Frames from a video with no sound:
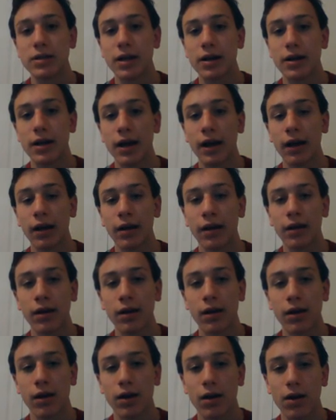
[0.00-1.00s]
Sunday.
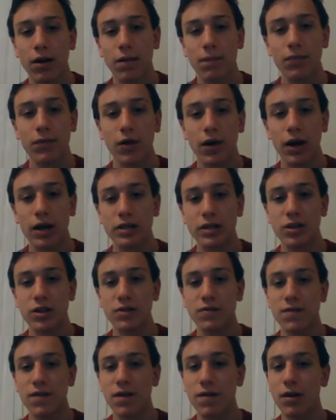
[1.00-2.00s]
All right,
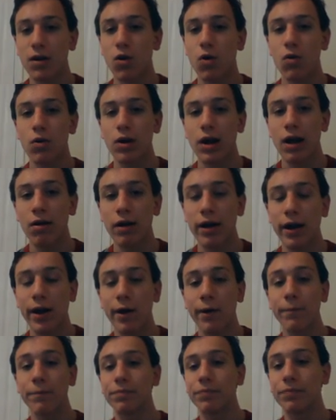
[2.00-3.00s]
so this is very cold air
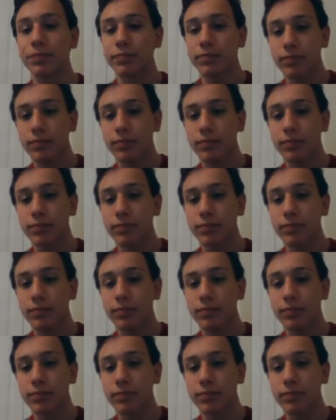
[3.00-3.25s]
here,